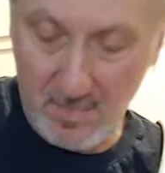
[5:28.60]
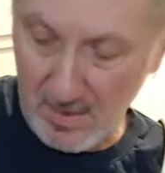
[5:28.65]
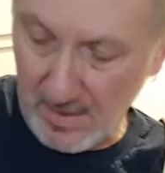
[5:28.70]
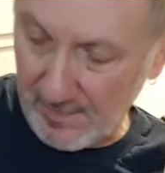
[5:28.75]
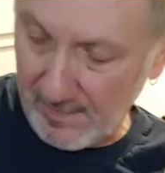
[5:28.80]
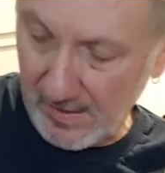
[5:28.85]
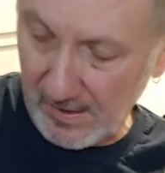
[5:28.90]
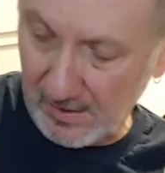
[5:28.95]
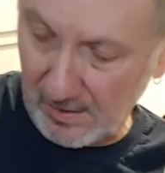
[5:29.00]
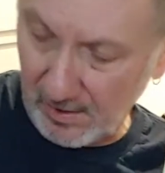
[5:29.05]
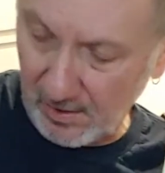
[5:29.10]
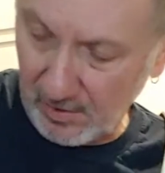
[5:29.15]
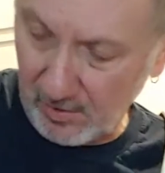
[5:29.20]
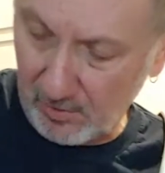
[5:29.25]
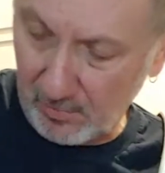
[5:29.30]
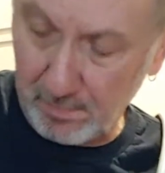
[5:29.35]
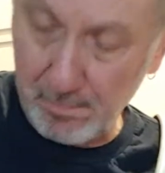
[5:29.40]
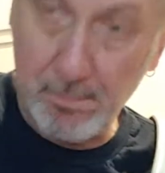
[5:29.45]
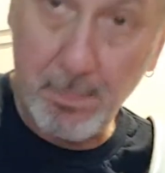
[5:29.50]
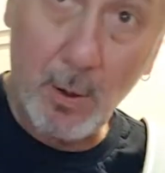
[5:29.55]
And this
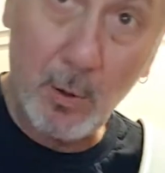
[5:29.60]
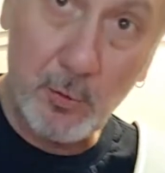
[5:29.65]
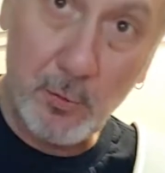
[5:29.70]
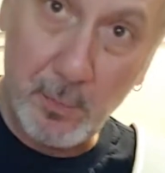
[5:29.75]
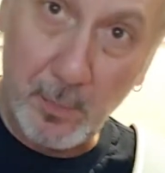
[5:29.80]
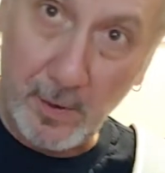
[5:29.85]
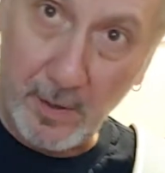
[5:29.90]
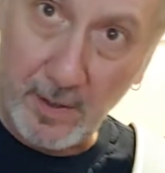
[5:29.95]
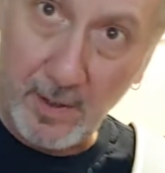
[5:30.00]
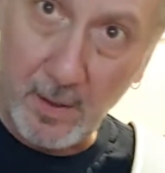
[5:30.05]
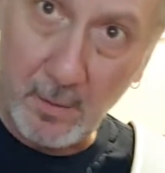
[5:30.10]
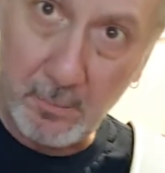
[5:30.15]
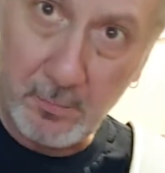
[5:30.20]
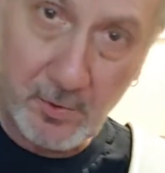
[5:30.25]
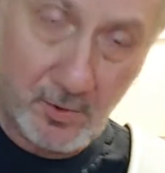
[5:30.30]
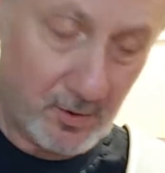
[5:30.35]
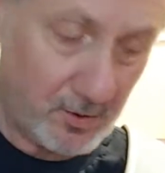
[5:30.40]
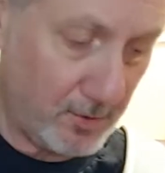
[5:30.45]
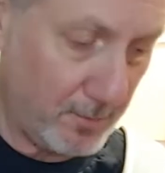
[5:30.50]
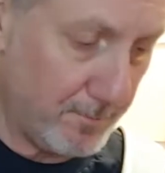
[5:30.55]
is both
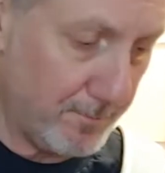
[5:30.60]
pickups.